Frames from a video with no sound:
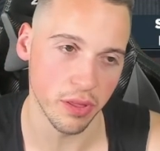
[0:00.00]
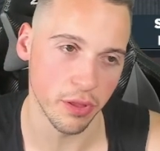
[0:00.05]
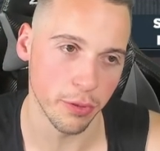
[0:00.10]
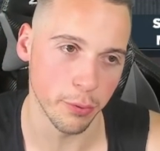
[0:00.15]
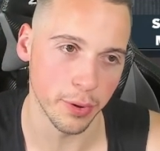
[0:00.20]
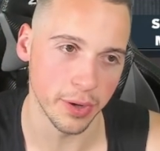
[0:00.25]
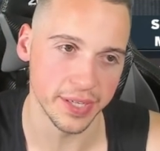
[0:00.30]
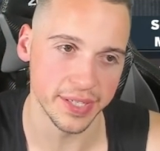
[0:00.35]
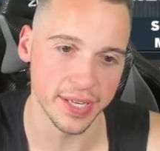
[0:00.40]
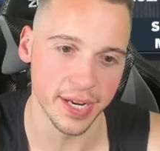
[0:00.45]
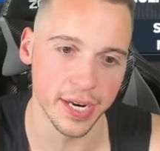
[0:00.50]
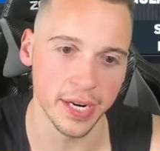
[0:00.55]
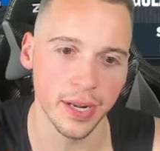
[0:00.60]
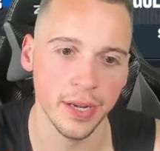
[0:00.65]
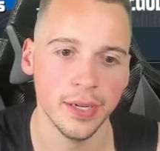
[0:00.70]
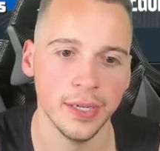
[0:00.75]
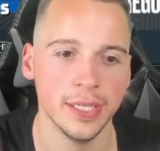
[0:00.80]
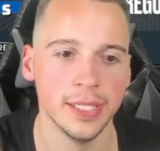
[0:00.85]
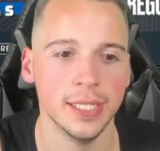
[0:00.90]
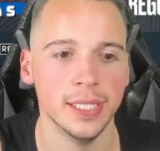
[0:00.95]
the 3 seed.
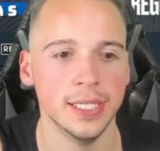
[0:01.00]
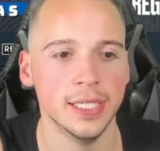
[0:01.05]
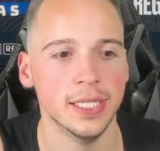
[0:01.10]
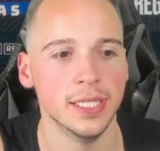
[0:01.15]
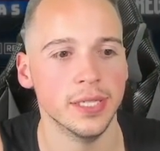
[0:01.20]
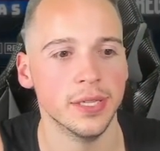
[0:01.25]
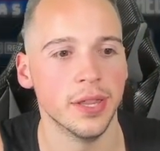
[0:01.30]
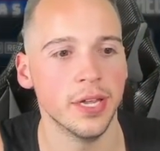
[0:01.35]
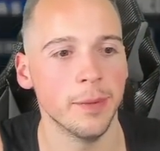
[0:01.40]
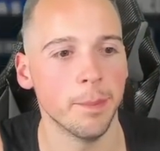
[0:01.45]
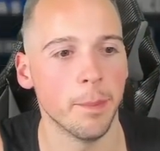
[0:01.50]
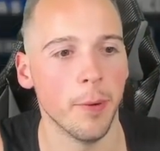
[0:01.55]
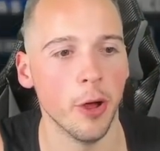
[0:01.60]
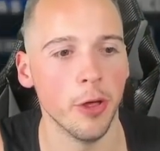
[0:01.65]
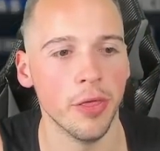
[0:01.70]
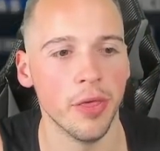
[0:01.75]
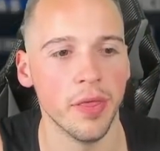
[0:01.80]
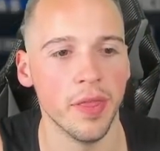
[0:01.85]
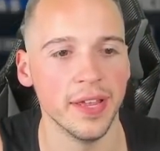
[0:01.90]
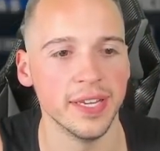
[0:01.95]
I think
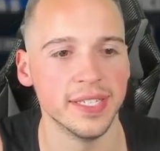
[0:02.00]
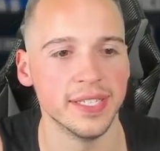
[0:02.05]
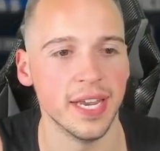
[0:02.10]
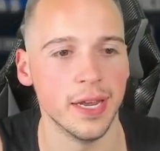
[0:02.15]
both of these